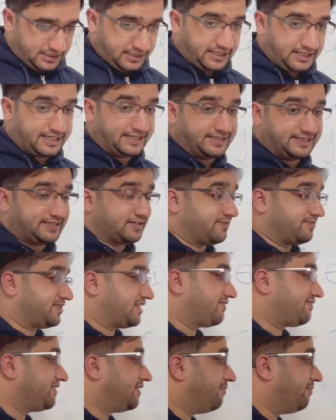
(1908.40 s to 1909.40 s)
in terms
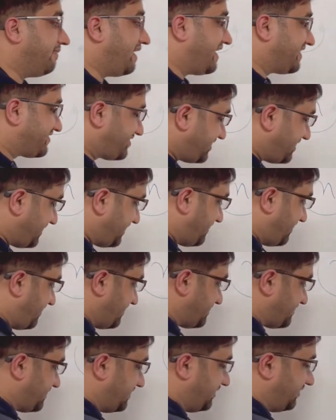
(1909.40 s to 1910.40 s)
of the marginal
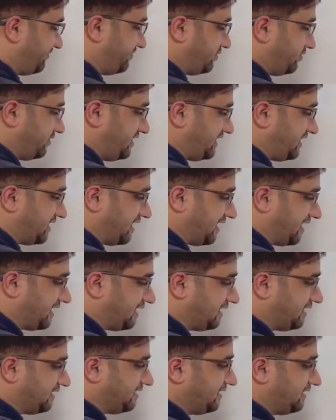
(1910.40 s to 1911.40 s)
cost, if you recall,
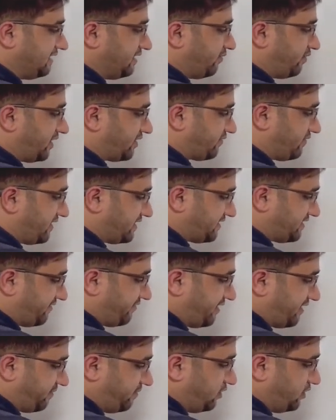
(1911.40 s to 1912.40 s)
what was the
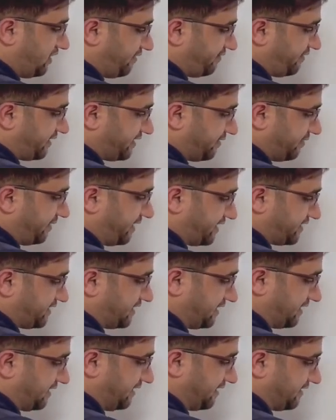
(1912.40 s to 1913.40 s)
formula for the
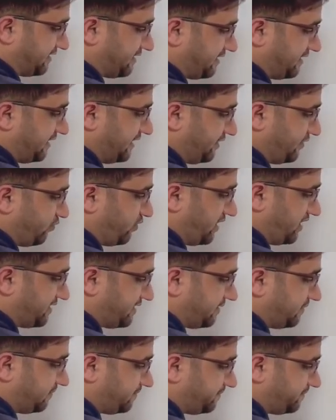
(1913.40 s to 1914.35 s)
marginal cost? It was,